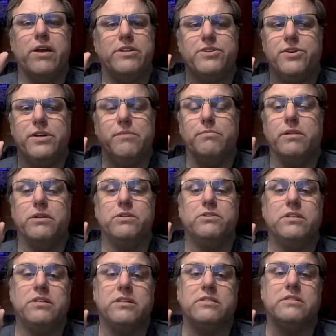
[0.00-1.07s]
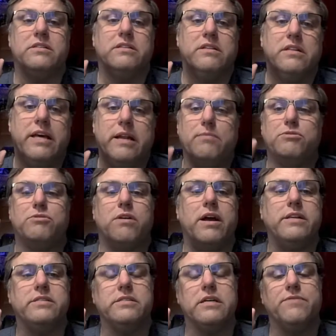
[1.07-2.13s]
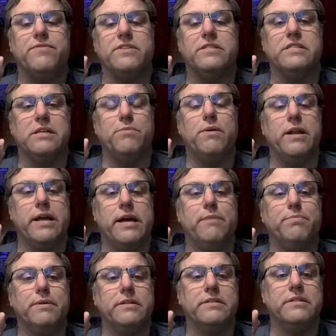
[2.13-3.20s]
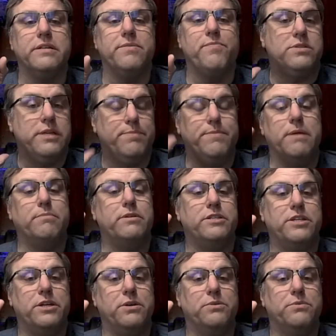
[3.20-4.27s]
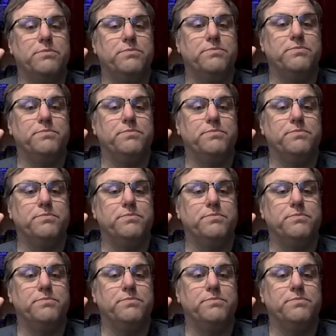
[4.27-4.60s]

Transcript: I turned them loose and just let them try stuff and see what happened. Tip number 2.